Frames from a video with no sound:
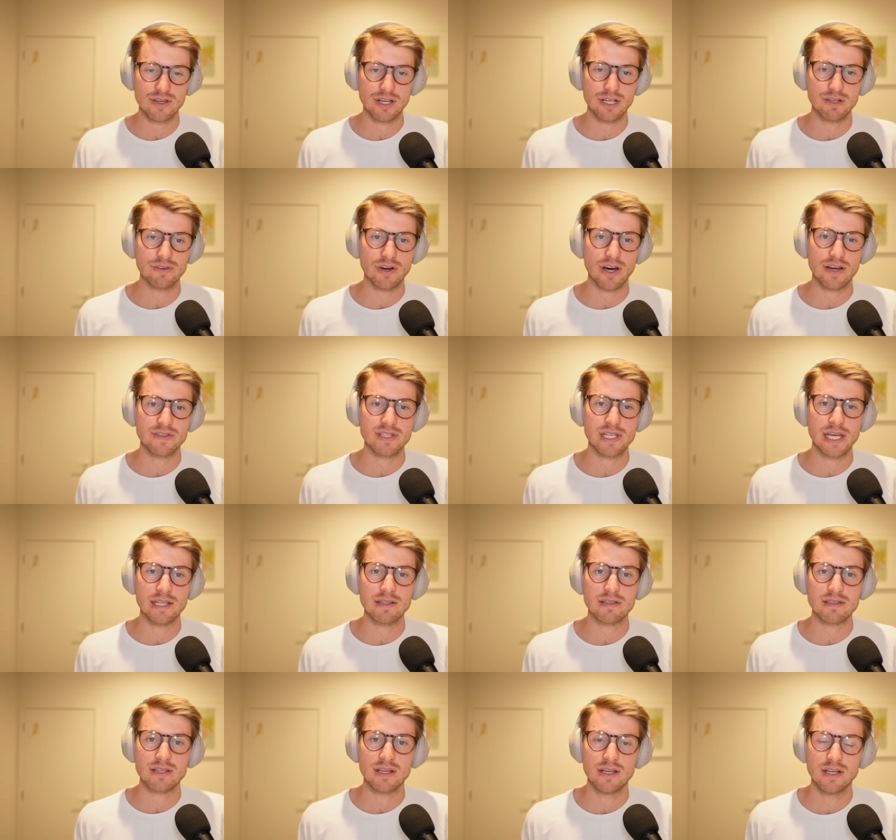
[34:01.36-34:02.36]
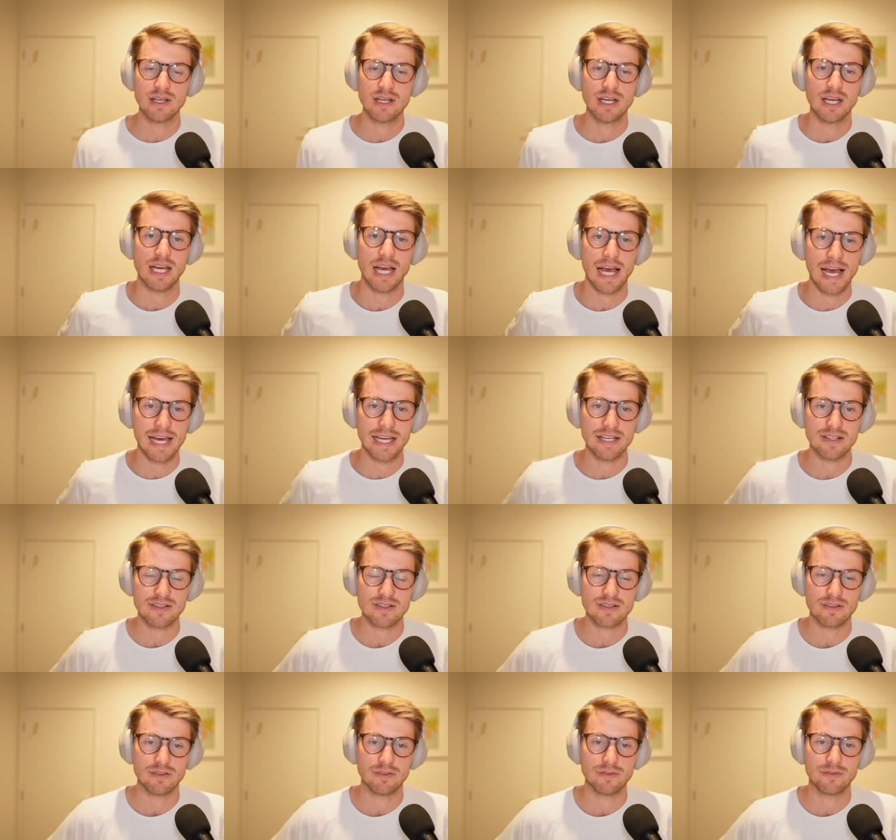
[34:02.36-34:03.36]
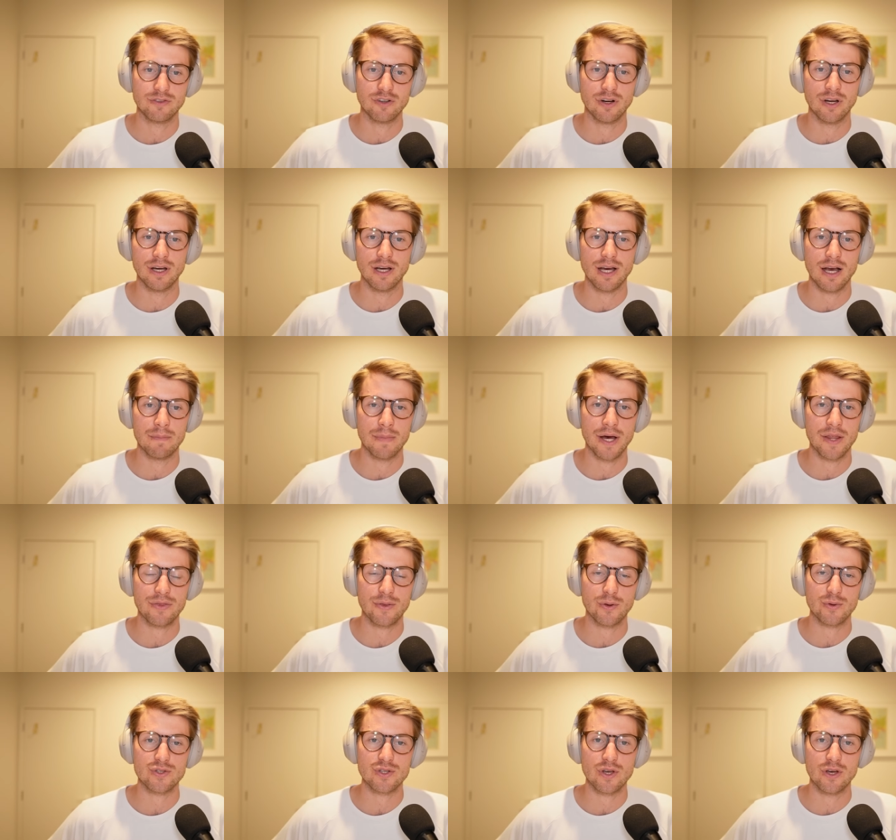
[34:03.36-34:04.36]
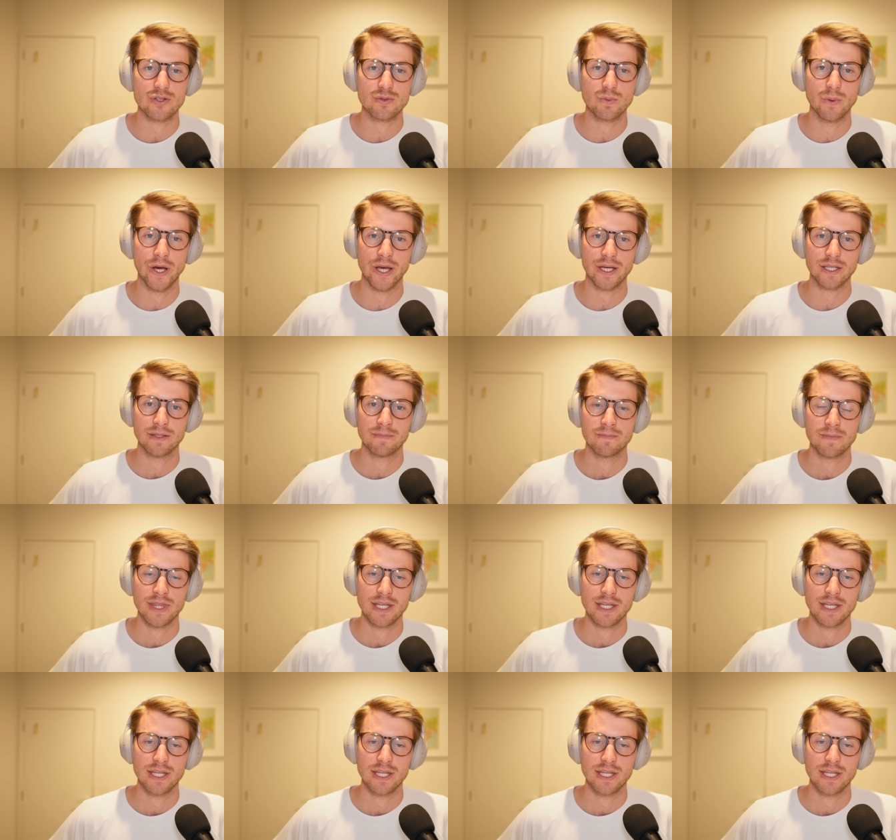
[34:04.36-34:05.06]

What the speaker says: 35 cents. And for a month or so's work,